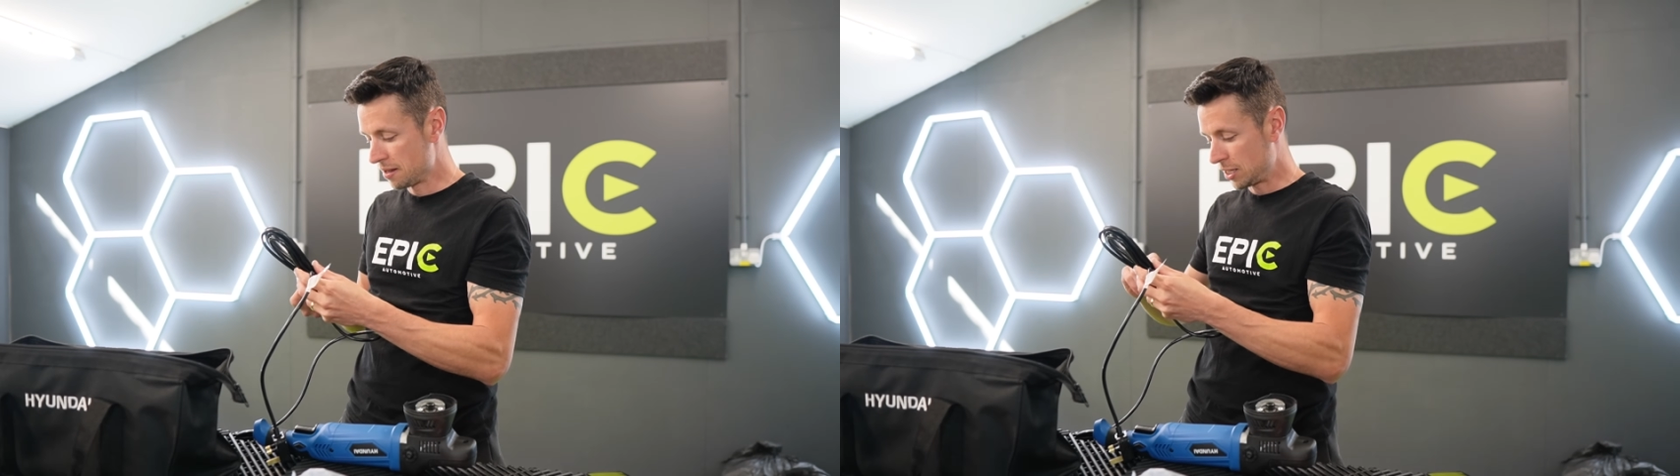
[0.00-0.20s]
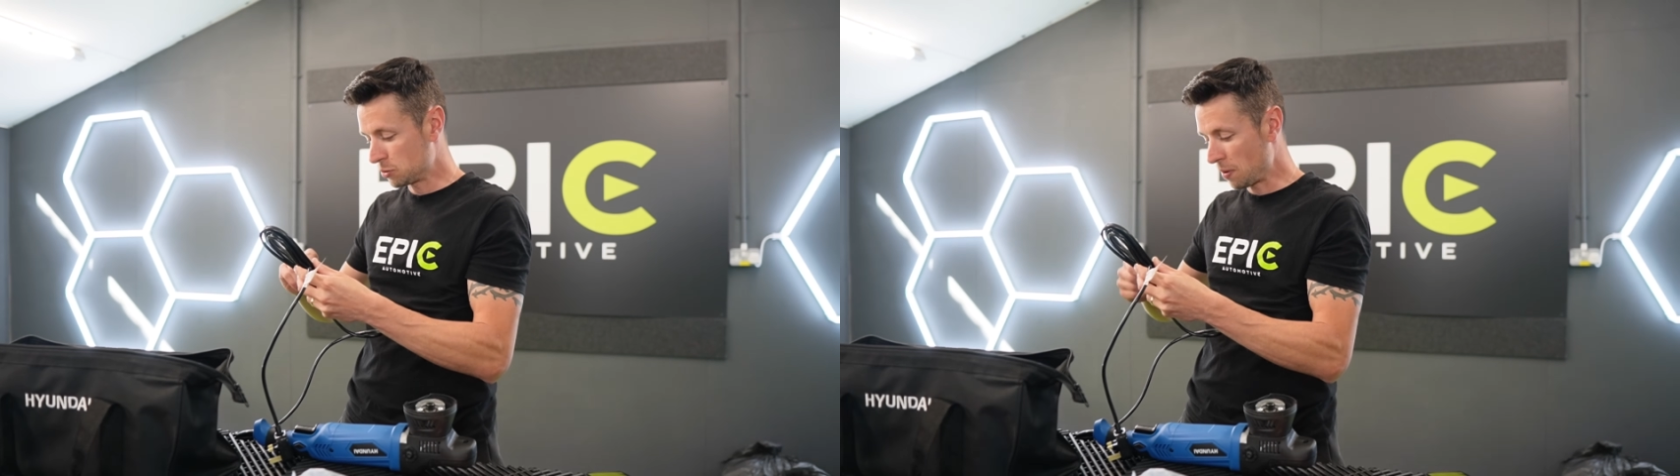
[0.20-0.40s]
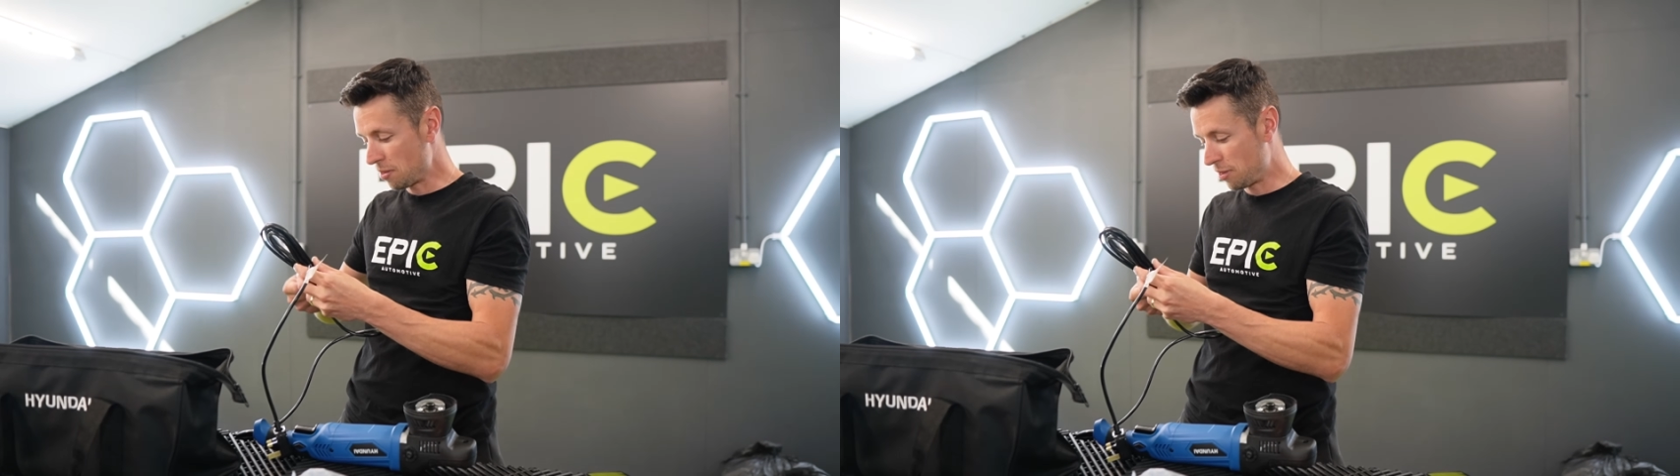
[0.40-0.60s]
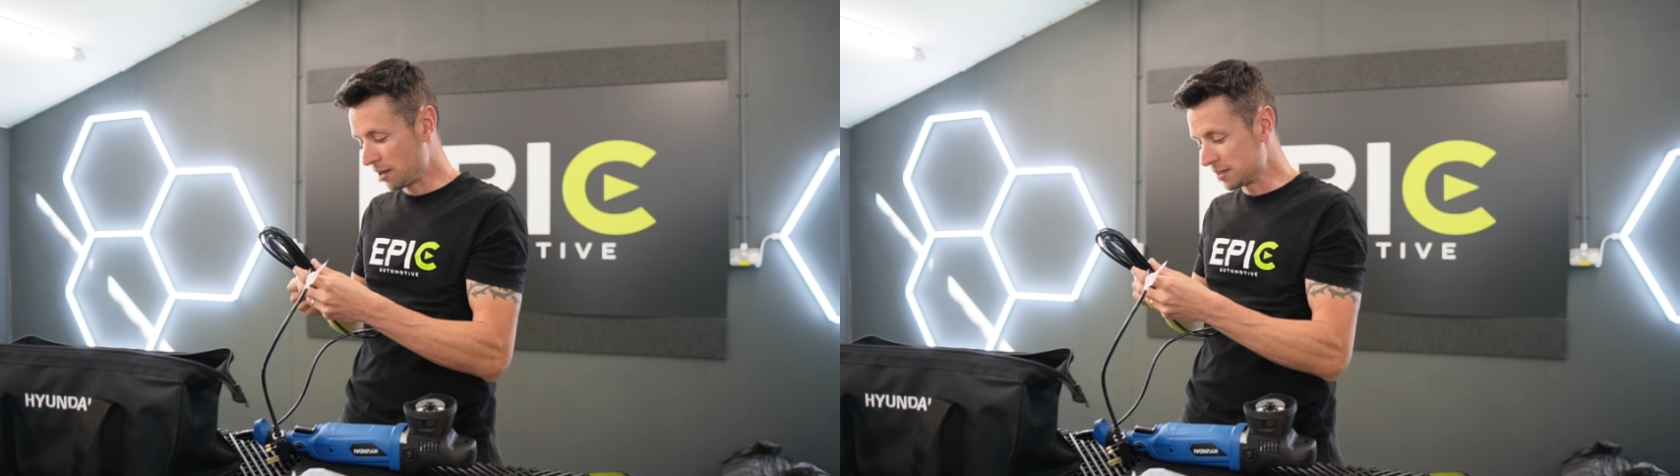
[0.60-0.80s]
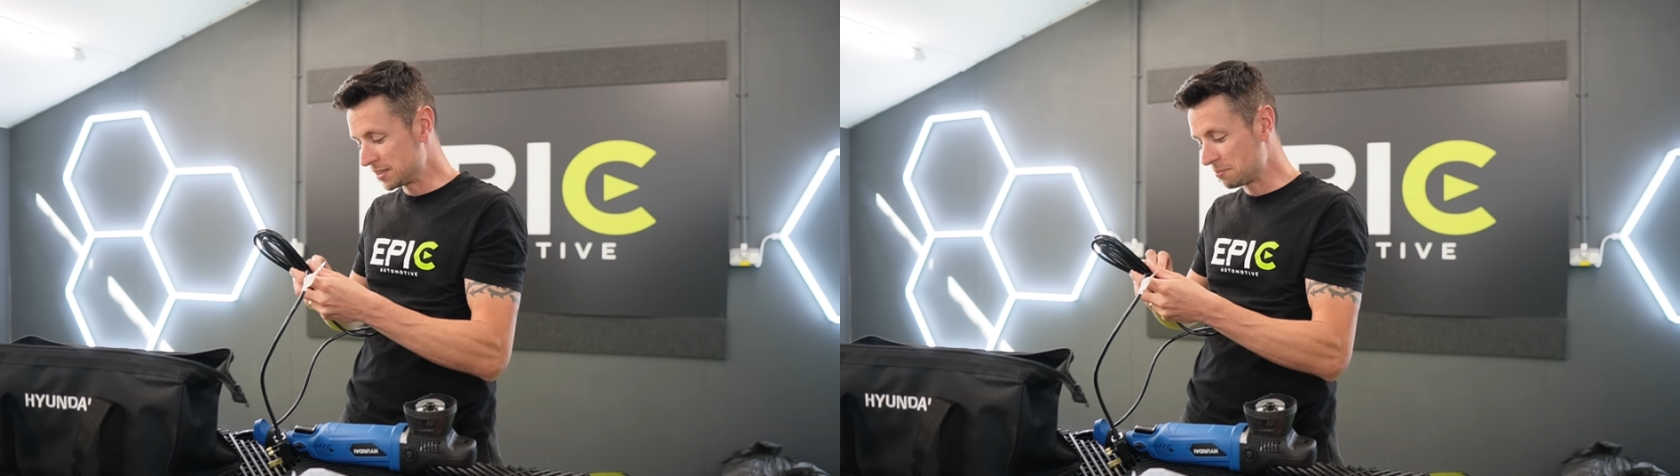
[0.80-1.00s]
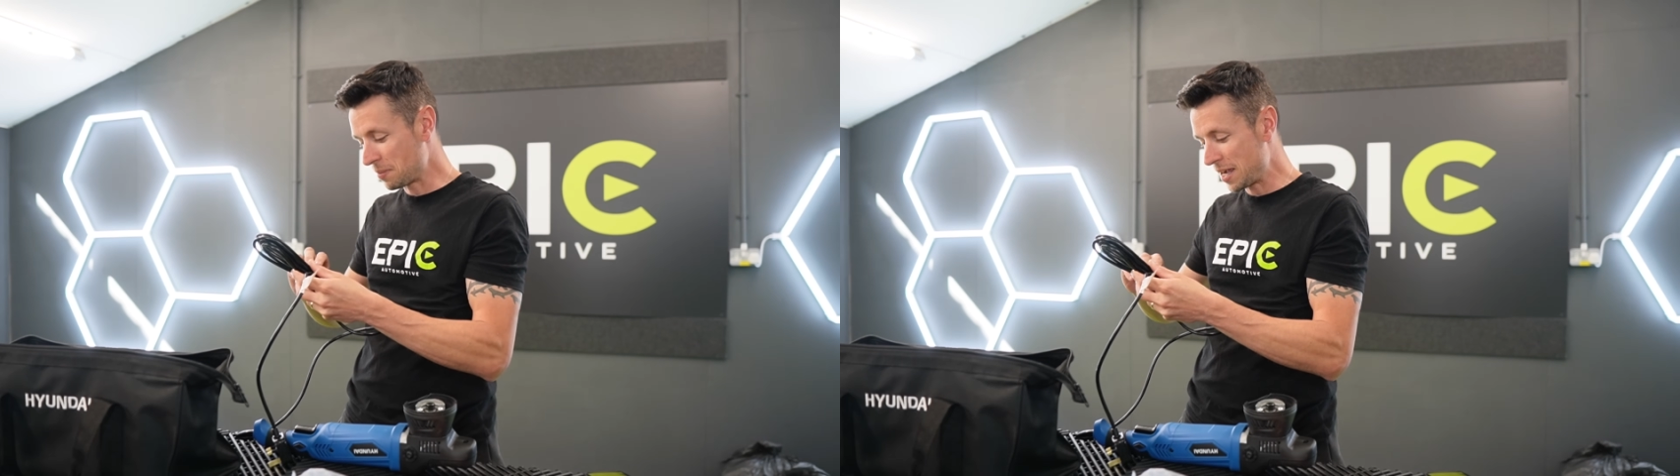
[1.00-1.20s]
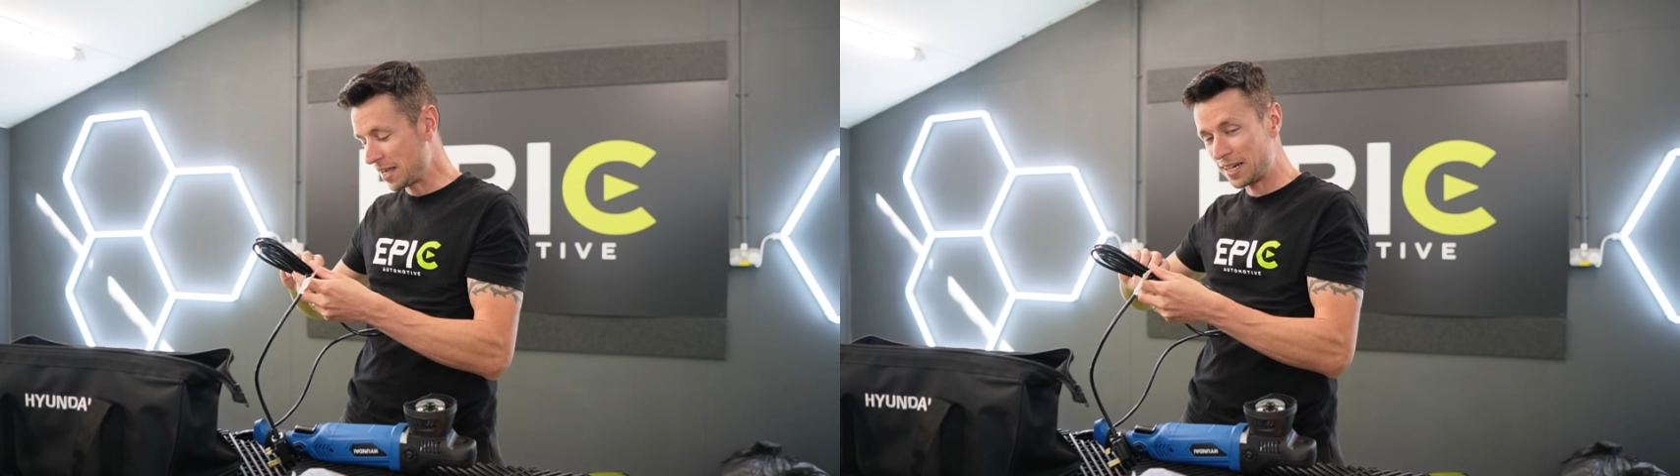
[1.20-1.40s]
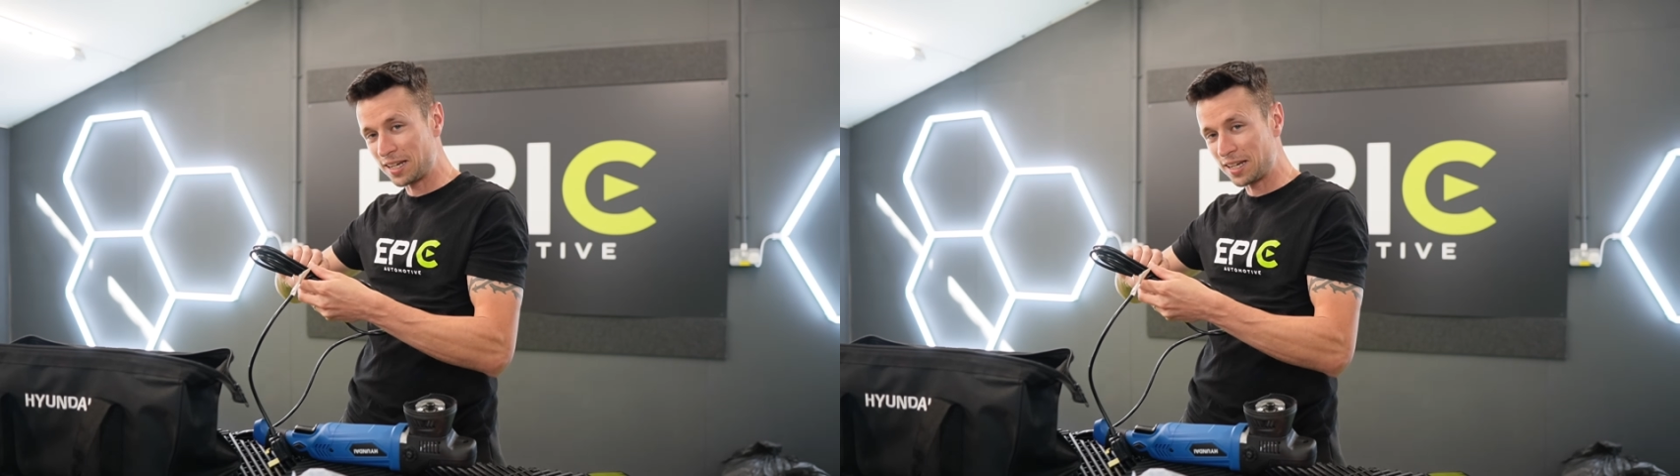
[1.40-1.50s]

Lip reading: That's one thing I didn't make any